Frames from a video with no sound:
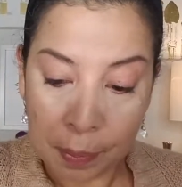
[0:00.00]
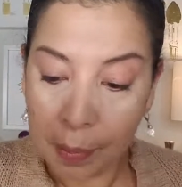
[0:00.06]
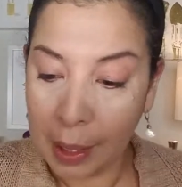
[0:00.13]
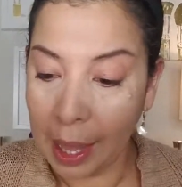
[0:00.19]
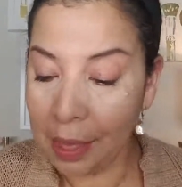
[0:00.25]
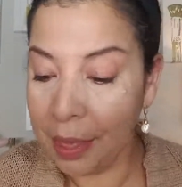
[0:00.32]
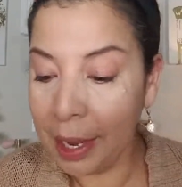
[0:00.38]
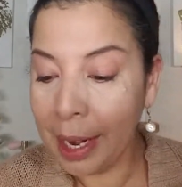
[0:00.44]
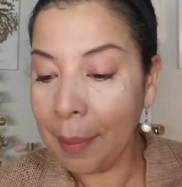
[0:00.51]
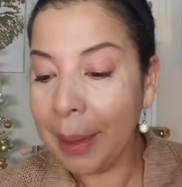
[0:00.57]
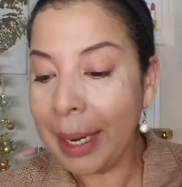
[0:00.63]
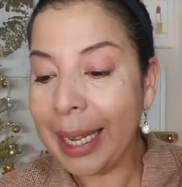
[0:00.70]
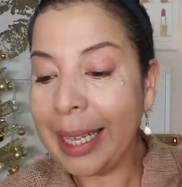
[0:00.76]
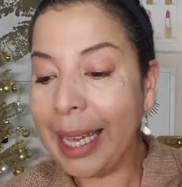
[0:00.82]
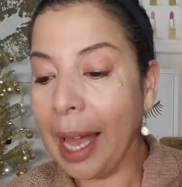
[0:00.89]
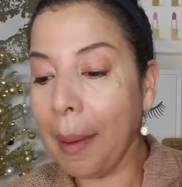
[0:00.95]
And then I'm
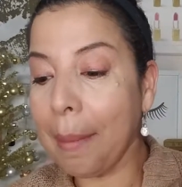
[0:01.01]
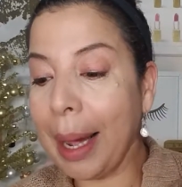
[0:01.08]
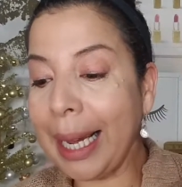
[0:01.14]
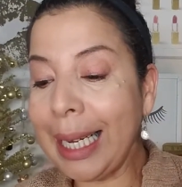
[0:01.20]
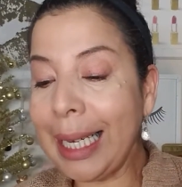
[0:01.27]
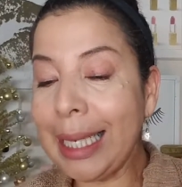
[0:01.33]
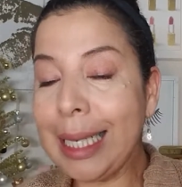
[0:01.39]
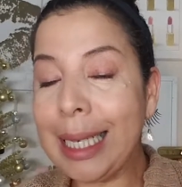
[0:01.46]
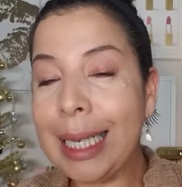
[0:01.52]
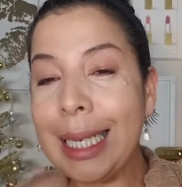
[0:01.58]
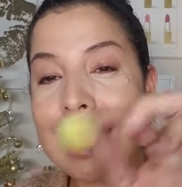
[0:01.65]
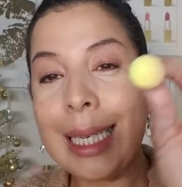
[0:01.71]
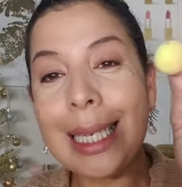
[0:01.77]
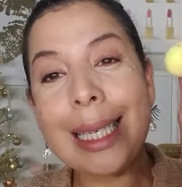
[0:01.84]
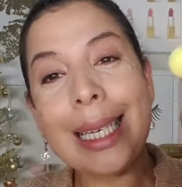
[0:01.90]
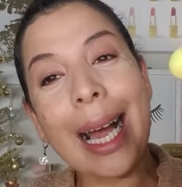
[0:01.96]
going to get my
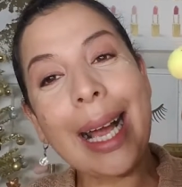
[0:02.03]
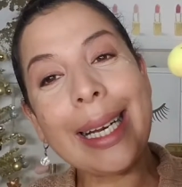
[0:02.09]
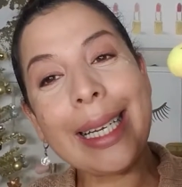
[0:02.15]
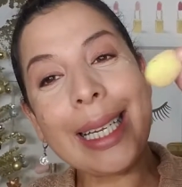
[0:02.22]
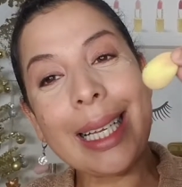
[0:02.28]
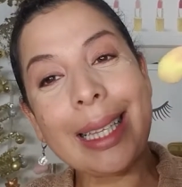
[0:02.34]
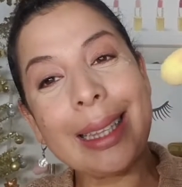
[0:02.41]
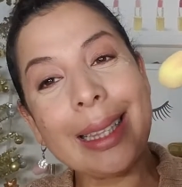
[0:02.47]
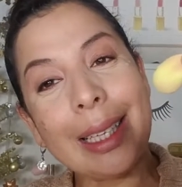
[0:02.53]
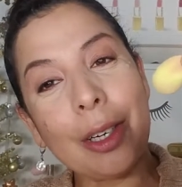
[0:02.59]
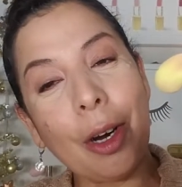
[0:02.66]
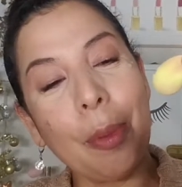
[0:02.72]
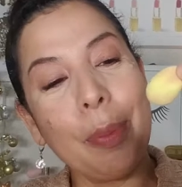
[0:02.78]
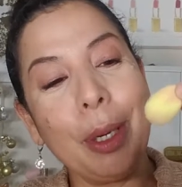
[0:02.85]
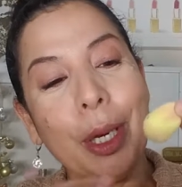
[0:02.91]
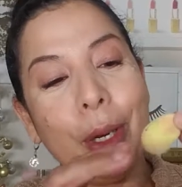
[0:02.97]
teeny tiny little
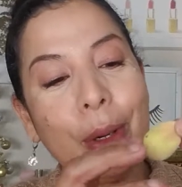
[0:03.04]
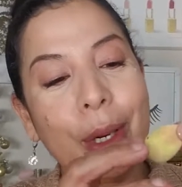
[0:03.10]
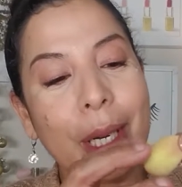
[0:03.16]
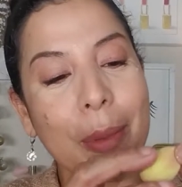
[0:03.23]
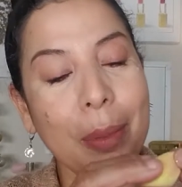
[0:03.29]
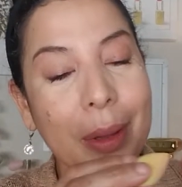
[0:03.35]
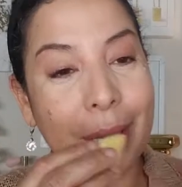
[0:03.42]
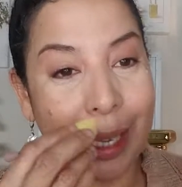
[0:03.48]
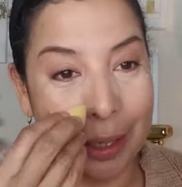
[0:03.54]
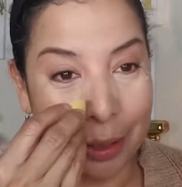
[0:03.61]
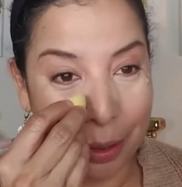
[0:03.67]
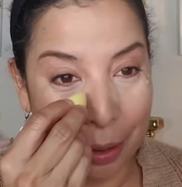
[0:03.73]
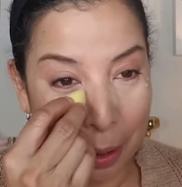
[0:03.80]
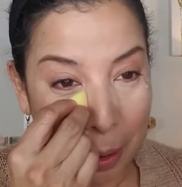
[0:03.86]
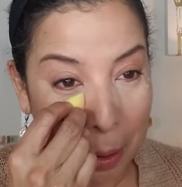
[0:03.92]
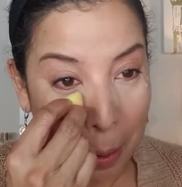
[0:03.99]
beauty
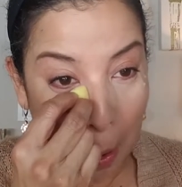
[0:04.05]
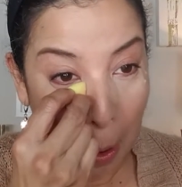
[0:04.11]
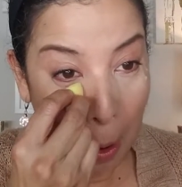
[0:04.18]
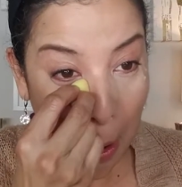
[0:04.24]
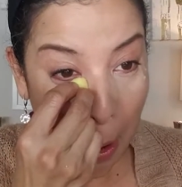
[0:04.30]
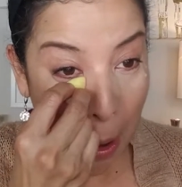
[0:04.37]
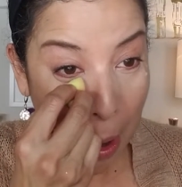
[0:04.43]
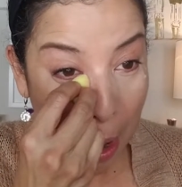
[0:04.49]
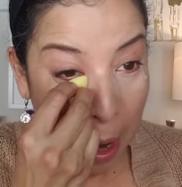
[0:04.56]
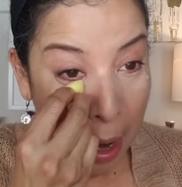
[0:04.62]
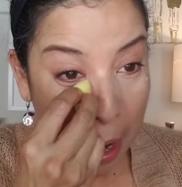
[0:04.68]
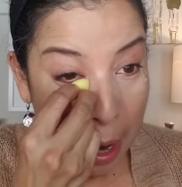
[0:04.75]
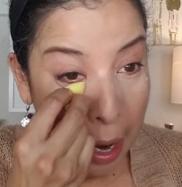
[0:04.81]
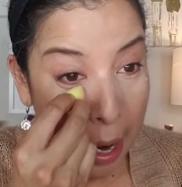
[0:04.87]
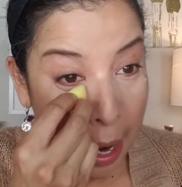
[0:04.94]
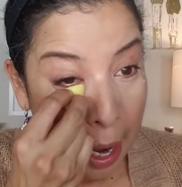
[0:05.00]
blender.
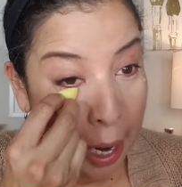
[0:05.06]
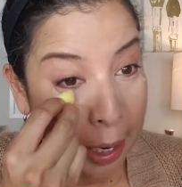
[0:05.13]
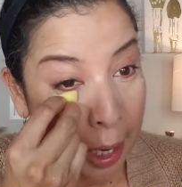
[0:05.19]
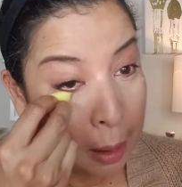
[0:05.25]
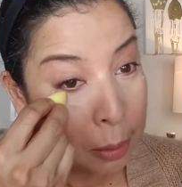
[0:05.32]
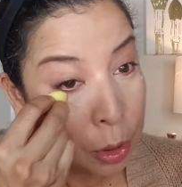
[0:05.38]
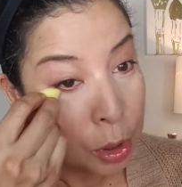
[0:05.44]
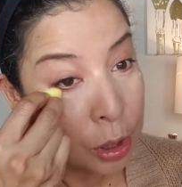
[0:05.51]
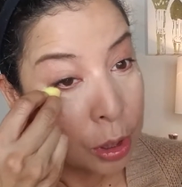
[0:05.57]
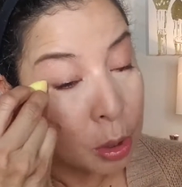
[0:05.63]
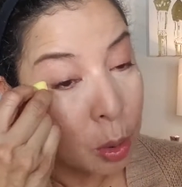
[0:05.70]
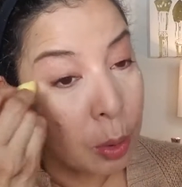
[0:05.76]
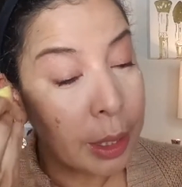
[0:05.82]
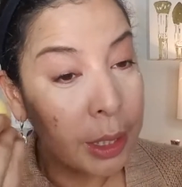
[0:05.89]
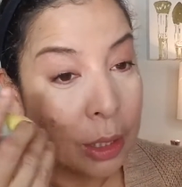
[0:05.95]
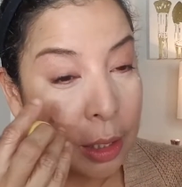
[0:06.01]
And I'm just
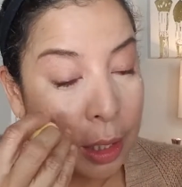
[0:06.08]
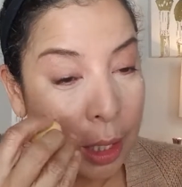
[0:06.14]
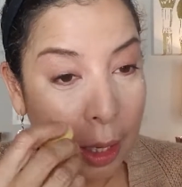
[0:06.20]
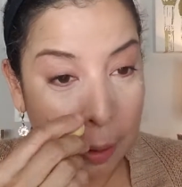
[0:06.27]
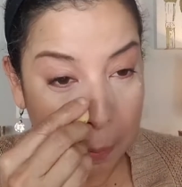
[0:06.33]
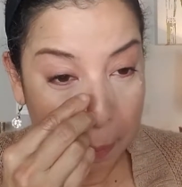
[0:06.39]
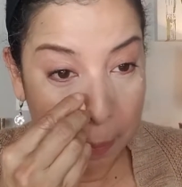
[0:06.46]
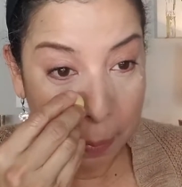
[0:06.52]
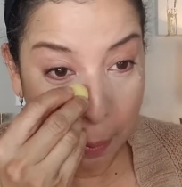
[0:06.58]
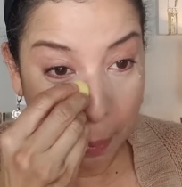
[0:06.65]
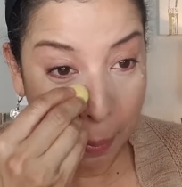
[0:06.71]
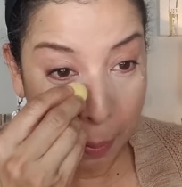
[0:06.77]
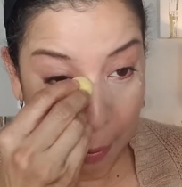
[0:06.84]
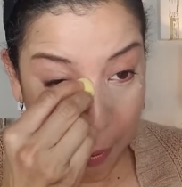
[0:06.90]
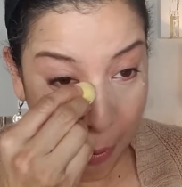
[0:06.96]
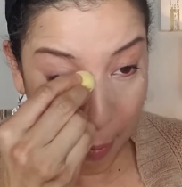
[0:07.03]
going to
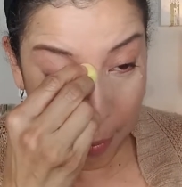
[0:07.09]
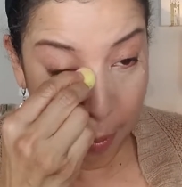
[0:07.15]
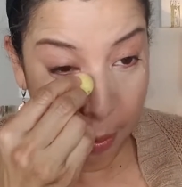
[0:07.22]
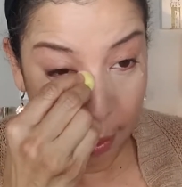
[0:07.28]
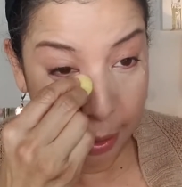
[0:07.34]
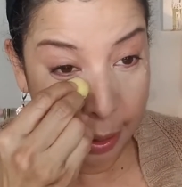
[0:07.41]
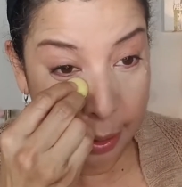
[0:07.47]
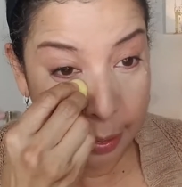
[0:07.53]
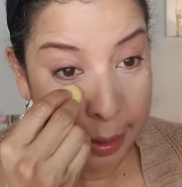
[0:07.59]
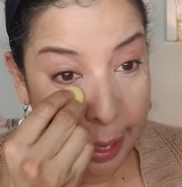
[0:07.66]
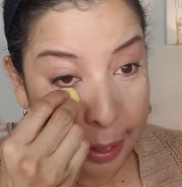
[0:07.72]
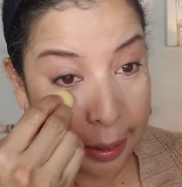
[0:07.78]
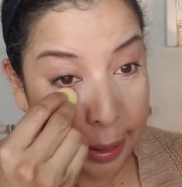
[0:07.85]
blend that